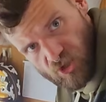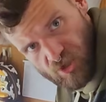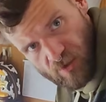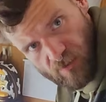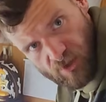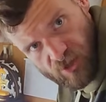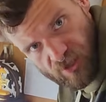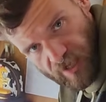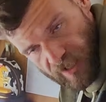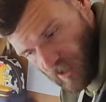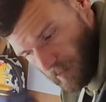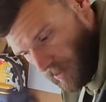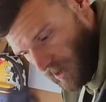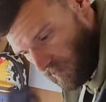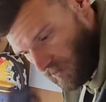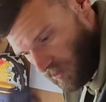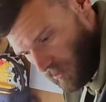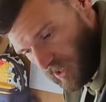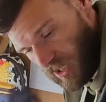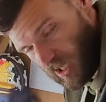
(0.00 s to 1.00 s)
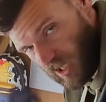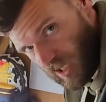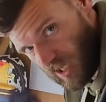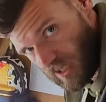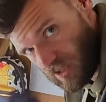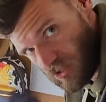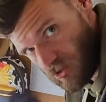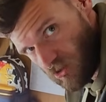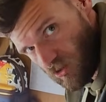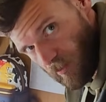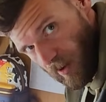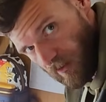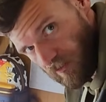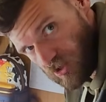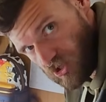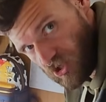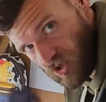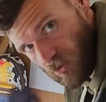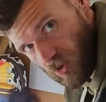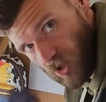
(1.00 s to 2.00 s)
similar to like a battery where you can add another
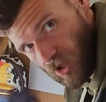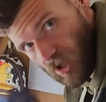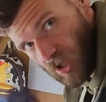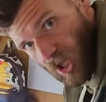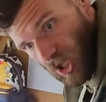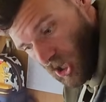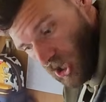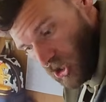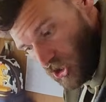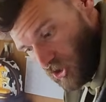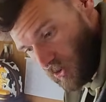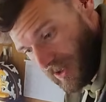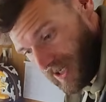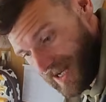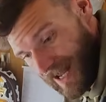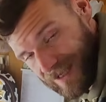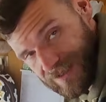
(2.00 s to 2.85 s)
battery to it. You can